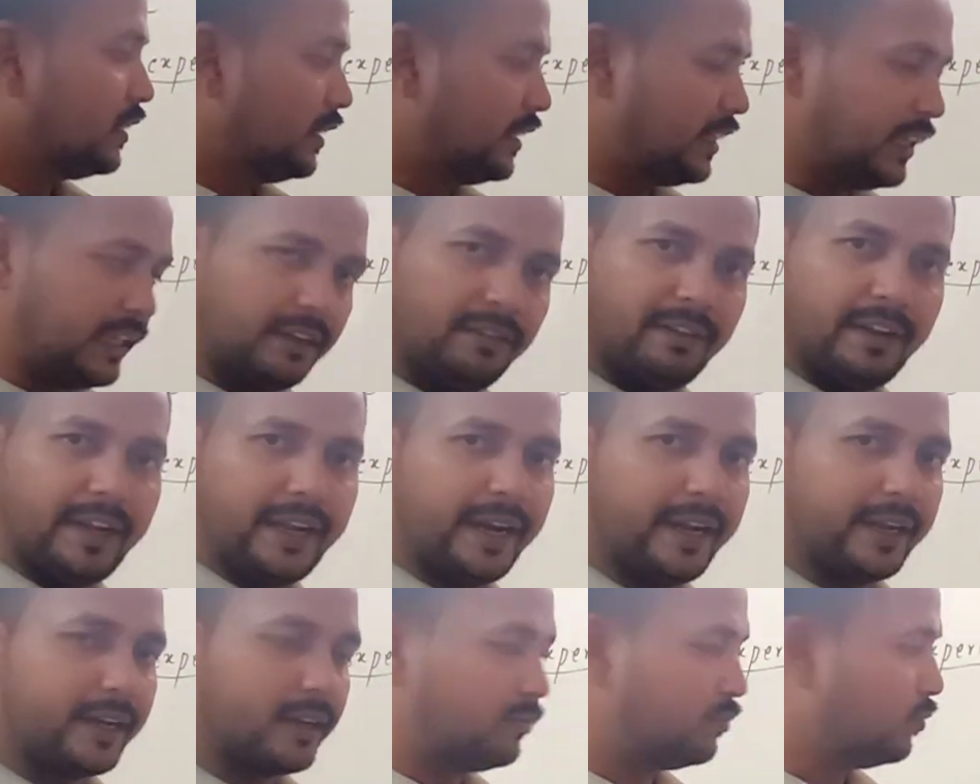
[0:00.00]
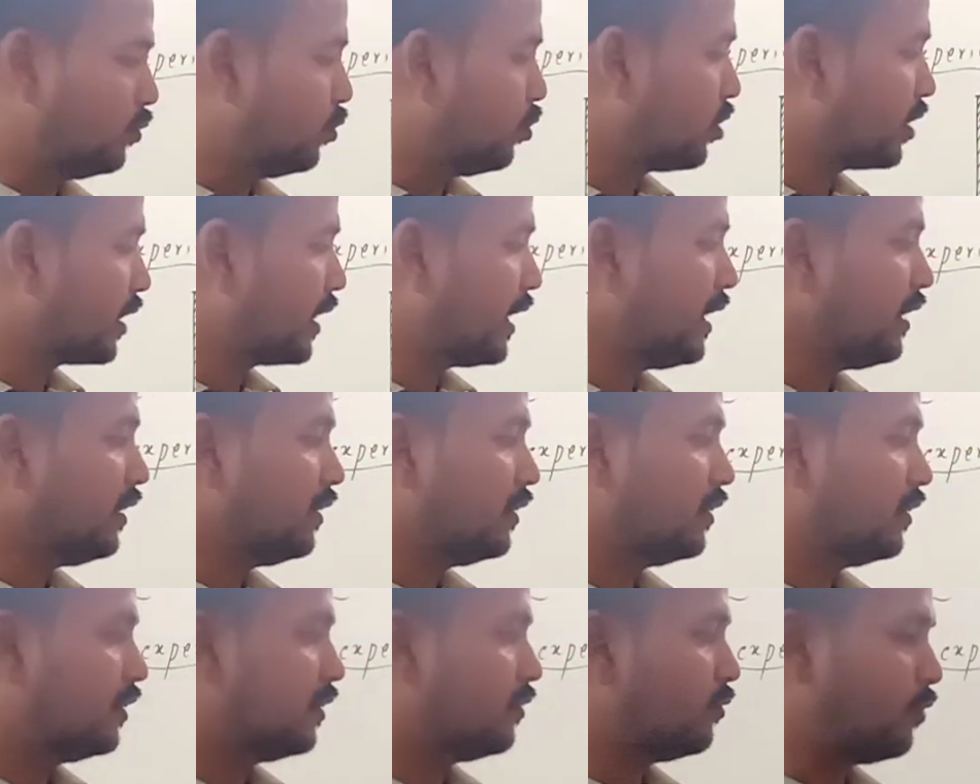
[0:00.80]
deviate more
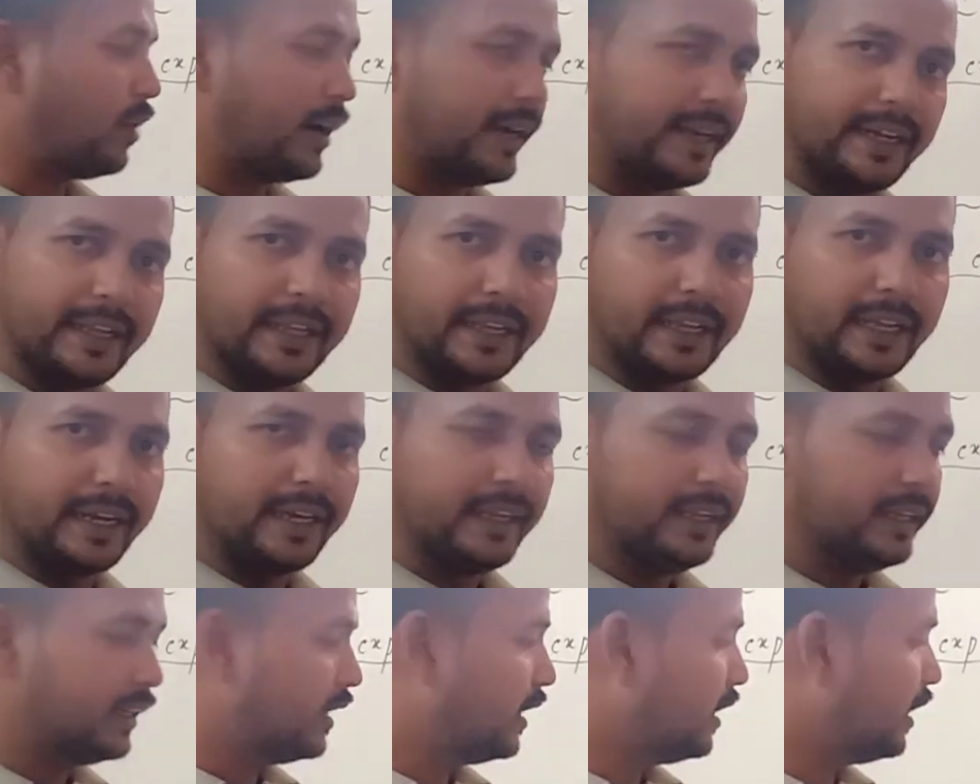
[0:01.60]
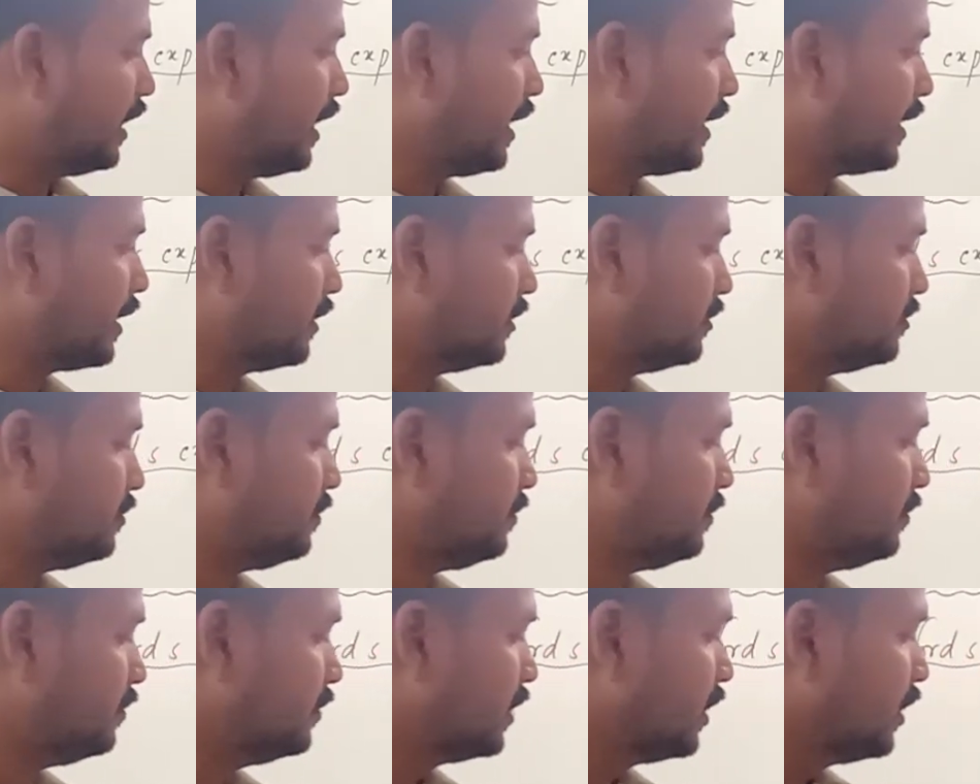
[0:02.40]
than 1 degree and
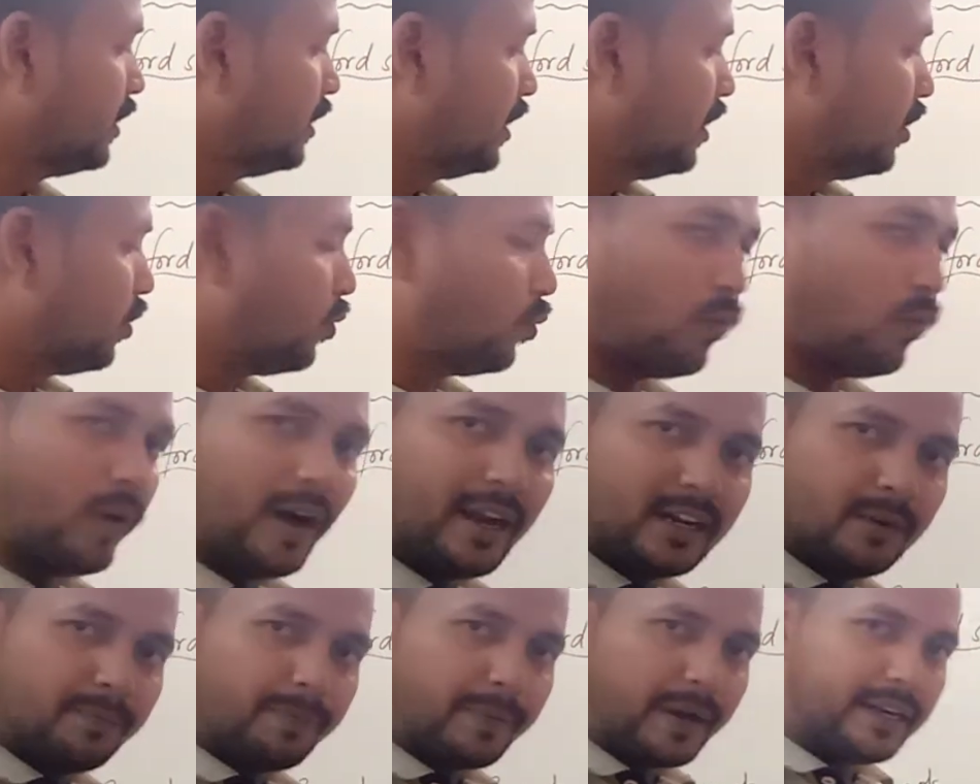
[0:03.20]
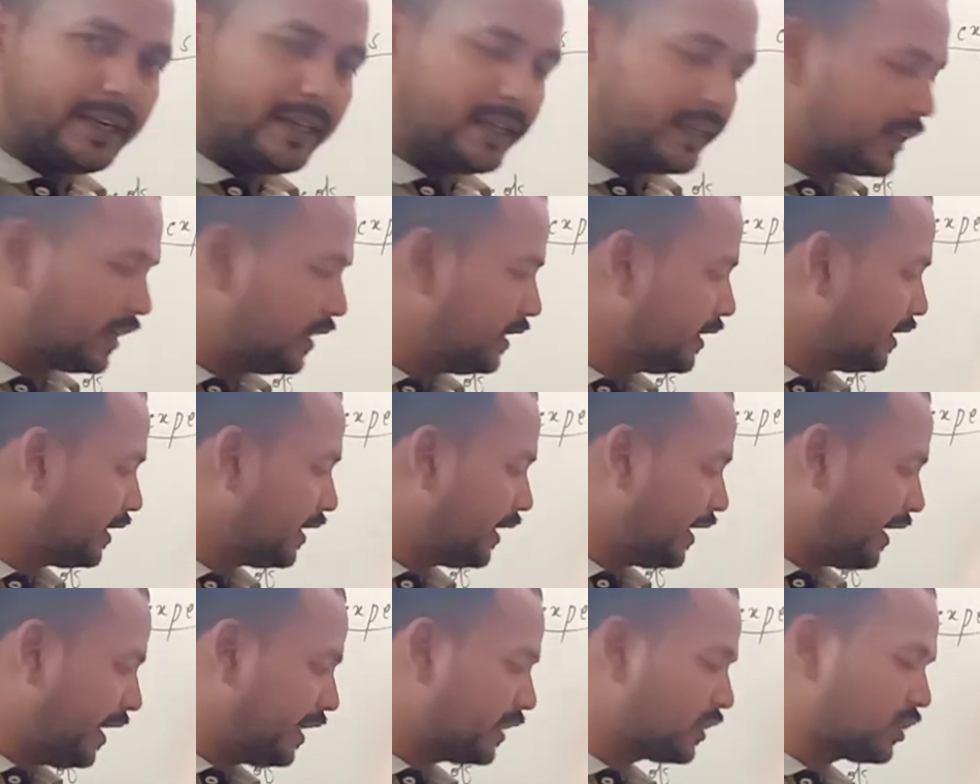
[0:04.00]
one particle
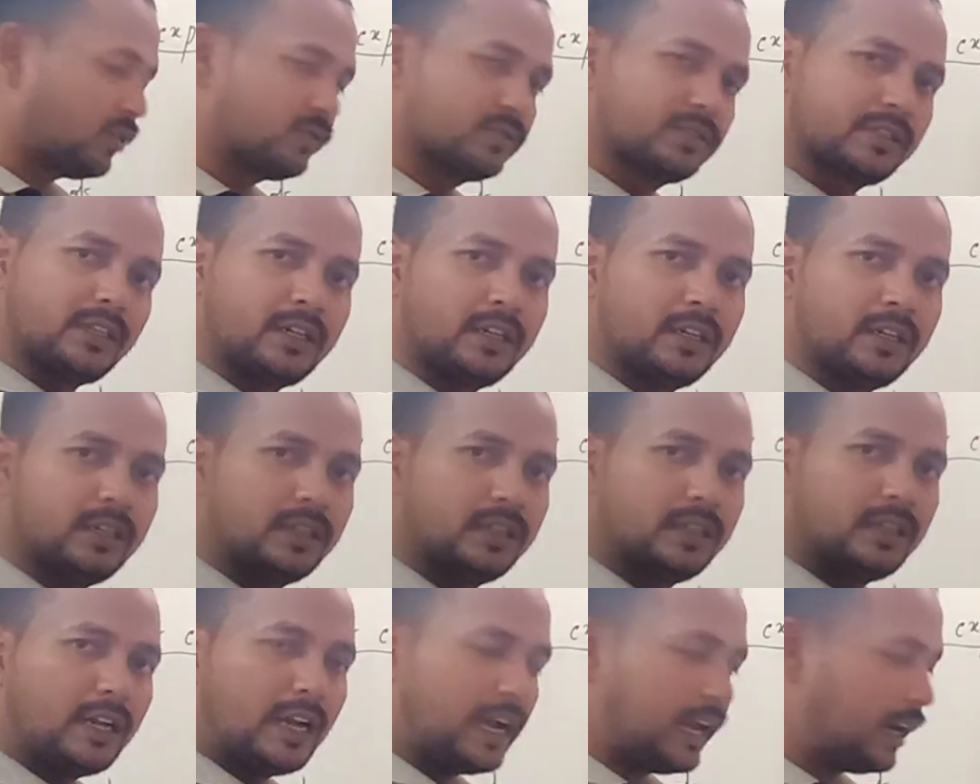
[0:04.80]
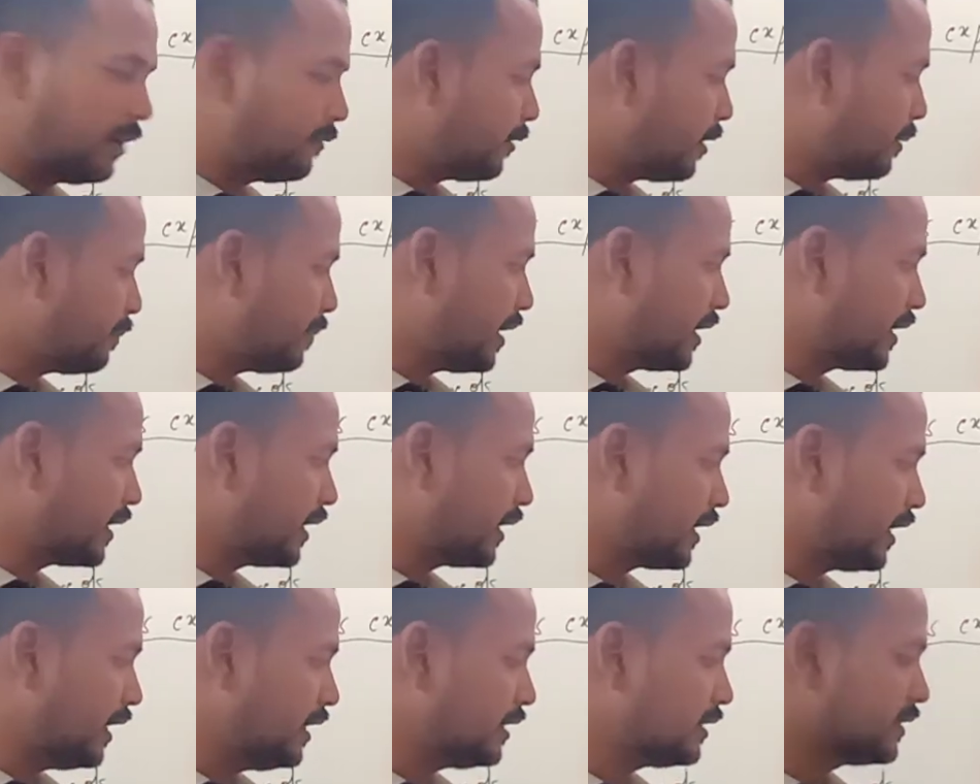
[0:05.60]
in 8,000 alpha
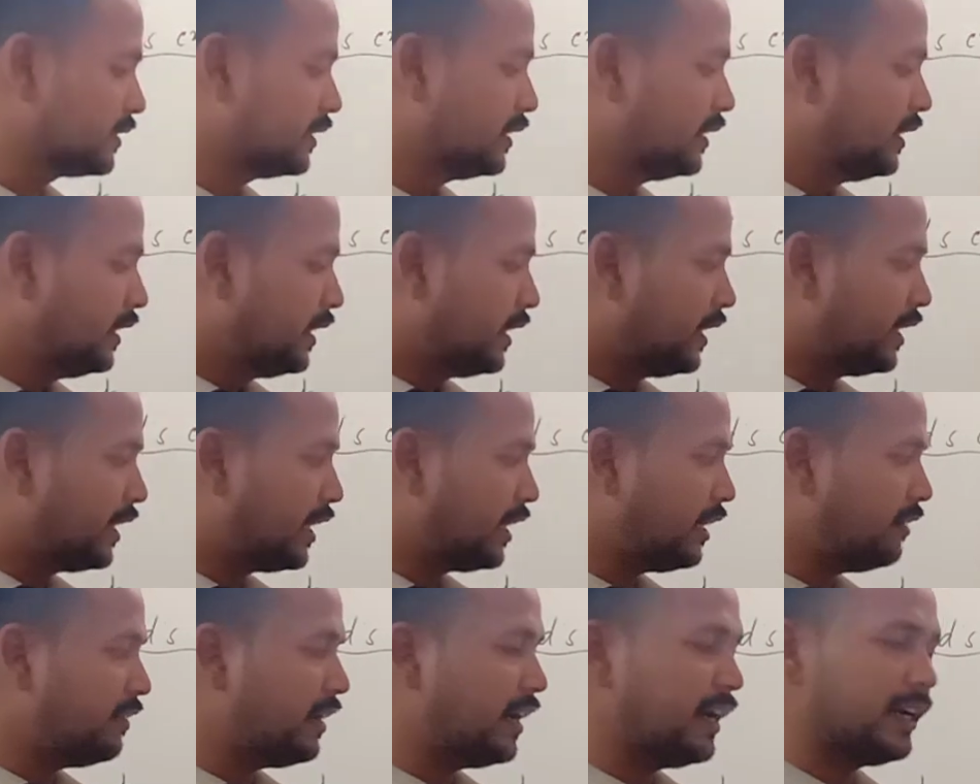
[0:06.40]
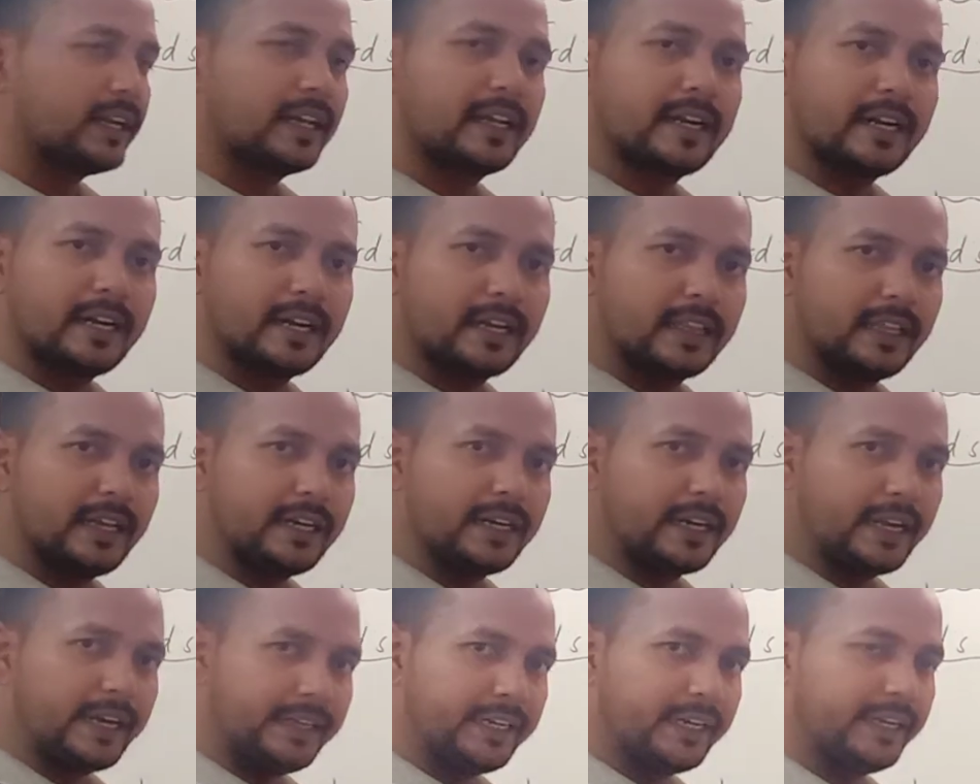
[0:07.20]
particles deviate greater than
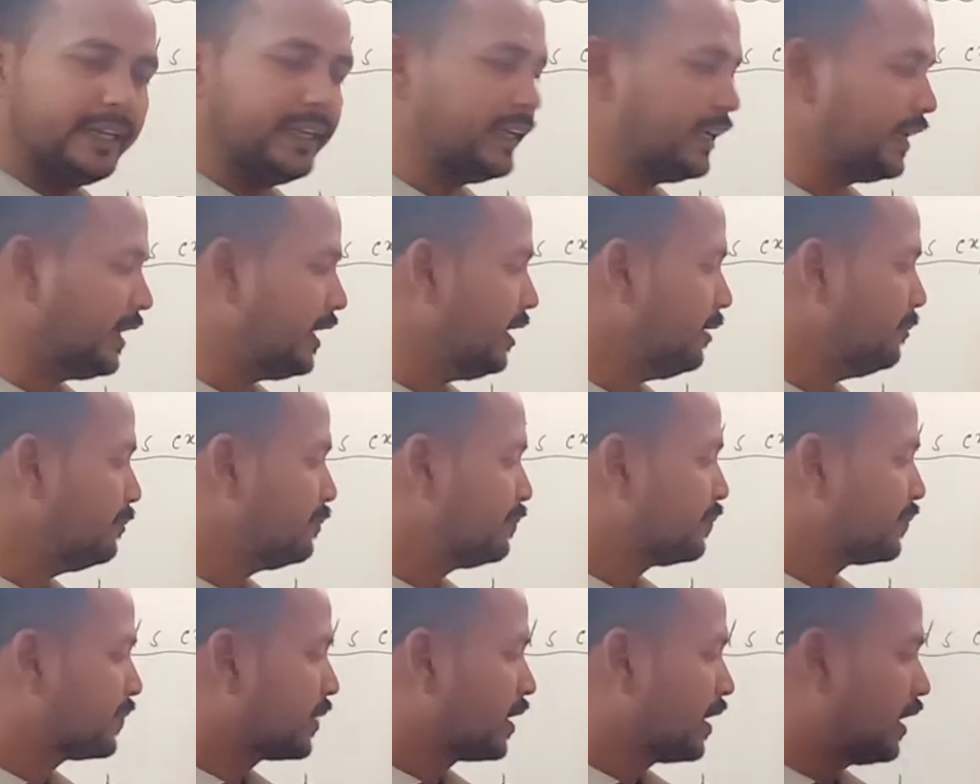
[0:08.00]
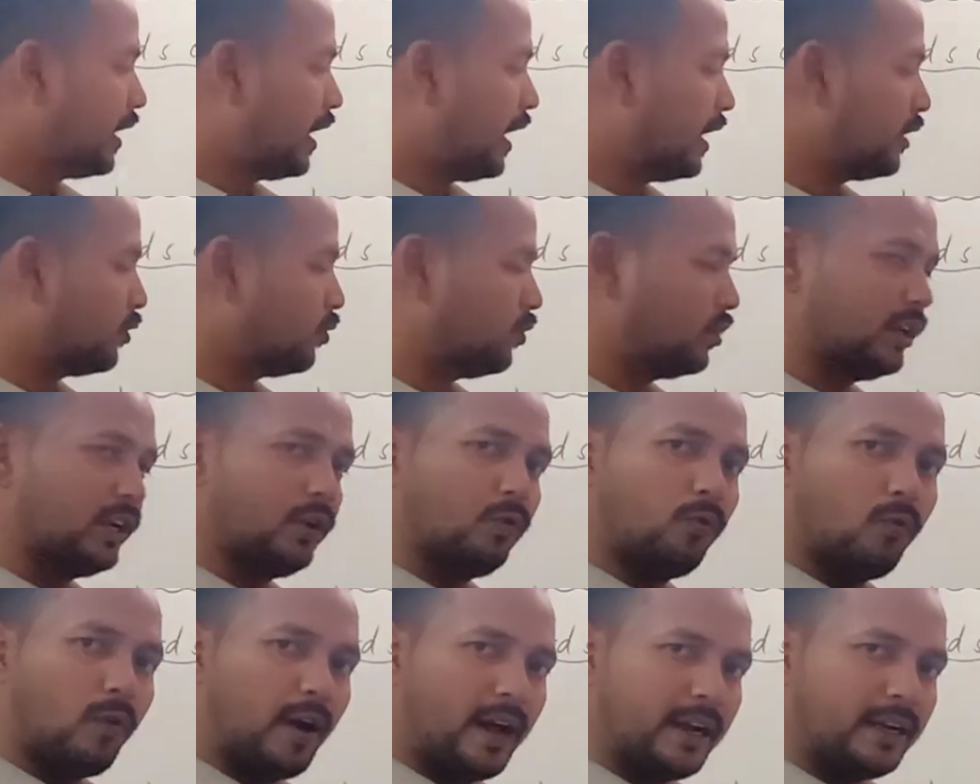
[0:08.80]
90 degree and only
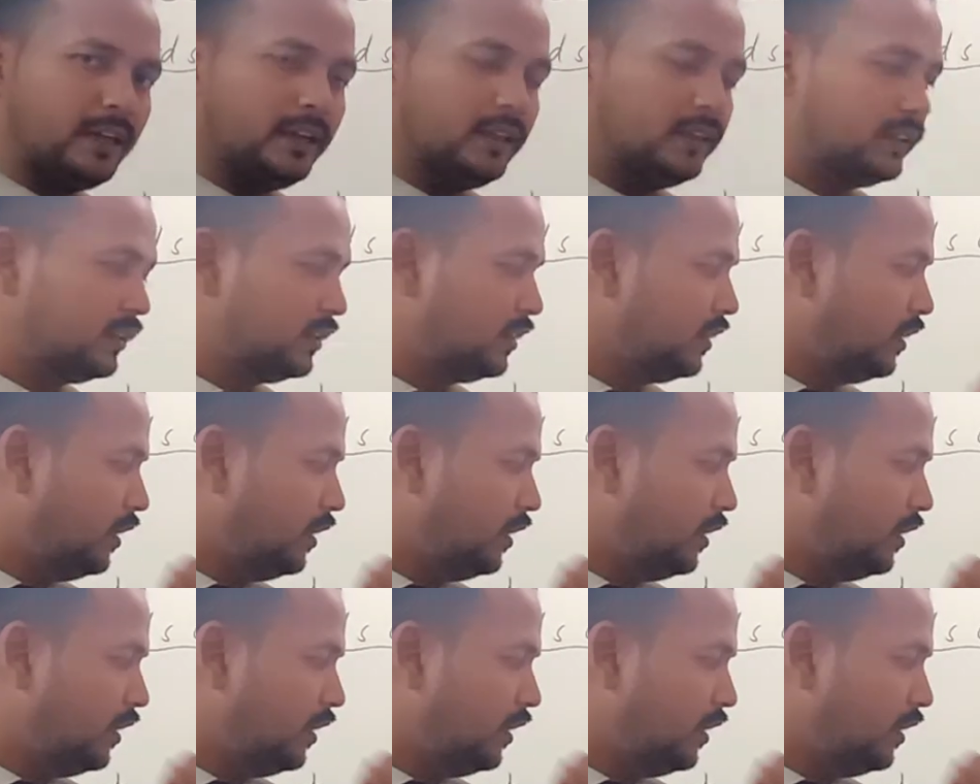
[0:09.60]
one